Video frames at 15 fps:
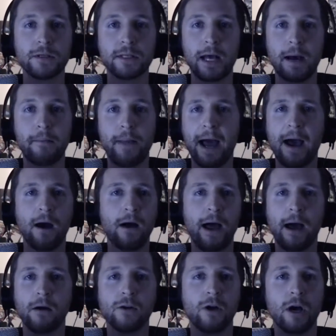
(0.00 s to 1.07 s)

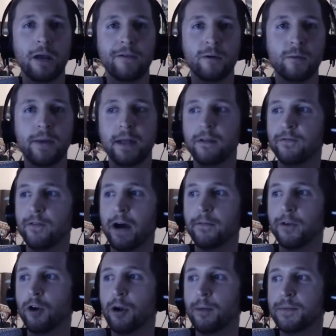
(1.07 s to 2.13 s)
How long have you been involved in
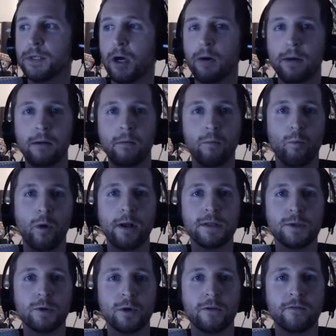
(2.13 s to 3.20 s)
crypto, and what
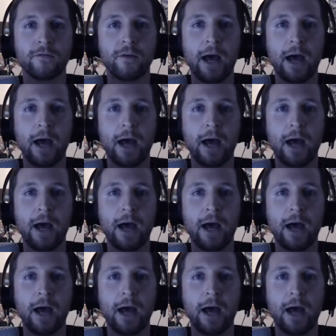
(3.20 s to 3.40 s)
sort of